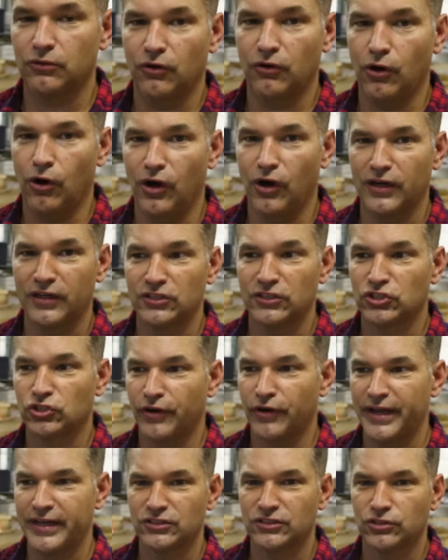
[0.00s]
on
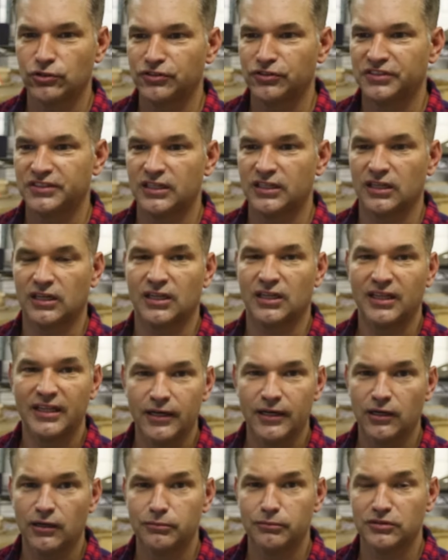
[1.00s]
translucent
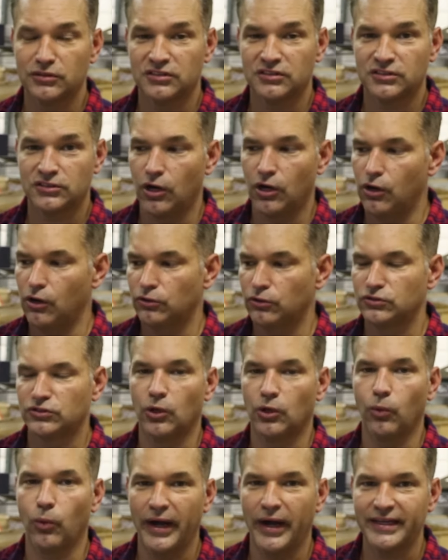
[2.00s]
clear stone
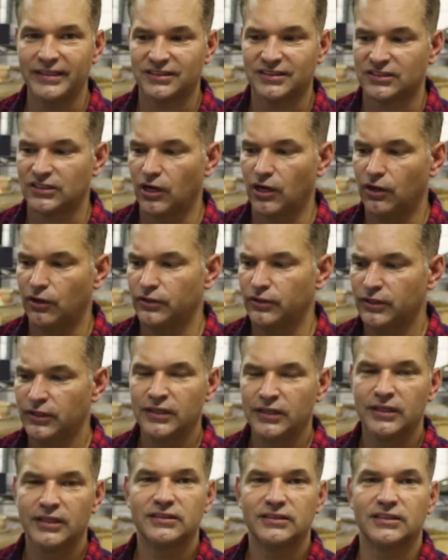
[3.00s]
to white
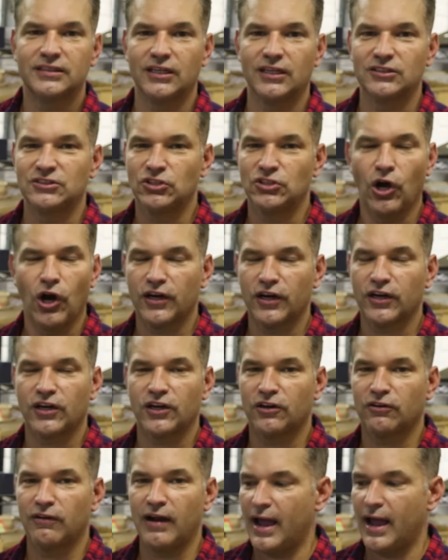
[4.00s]
stone to
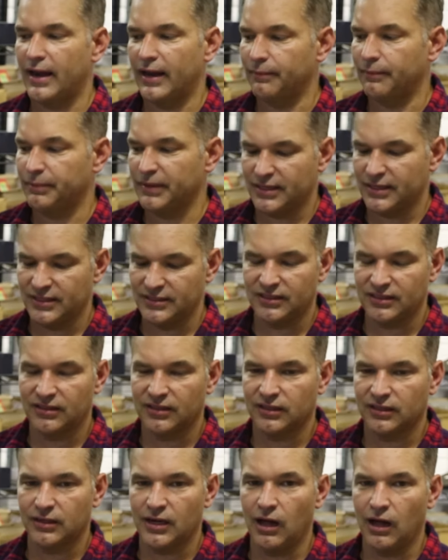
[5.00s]
dark granite, because of
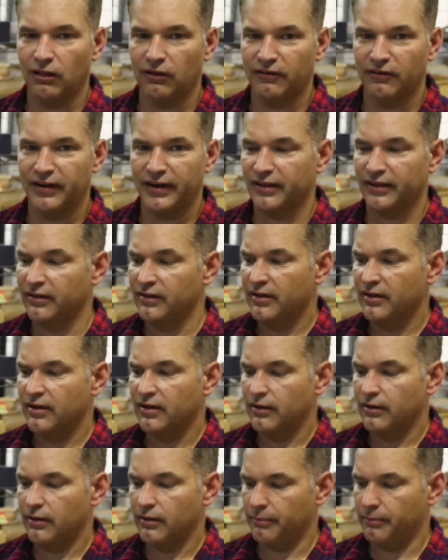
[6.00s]
the coloring
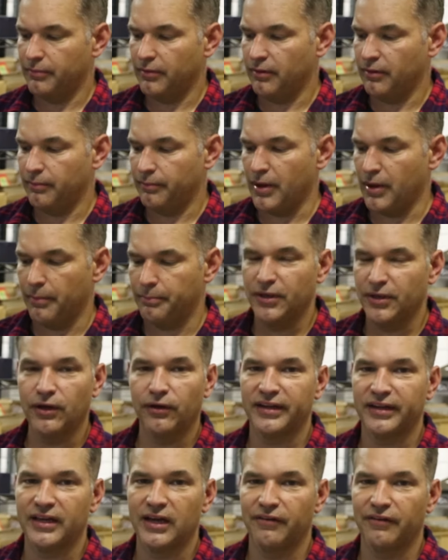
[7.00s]

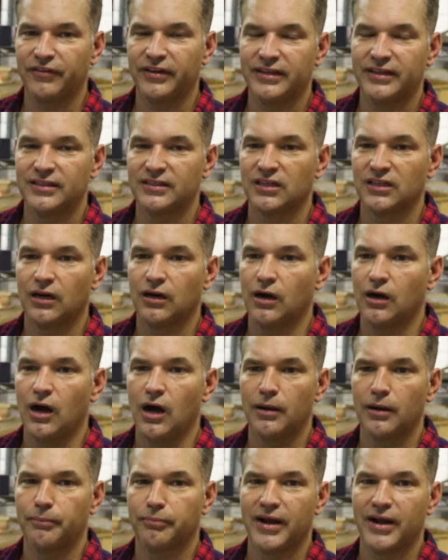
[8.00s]
ability of it is
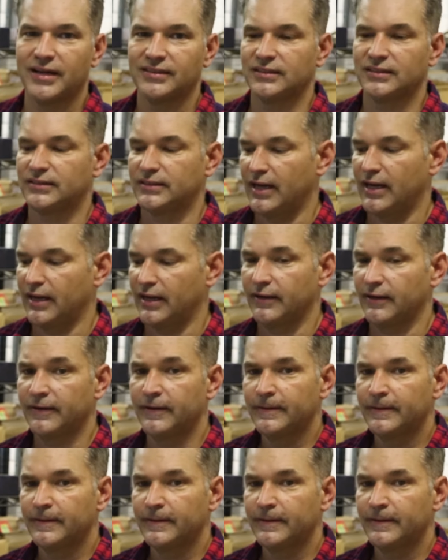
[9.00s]
unprecedented.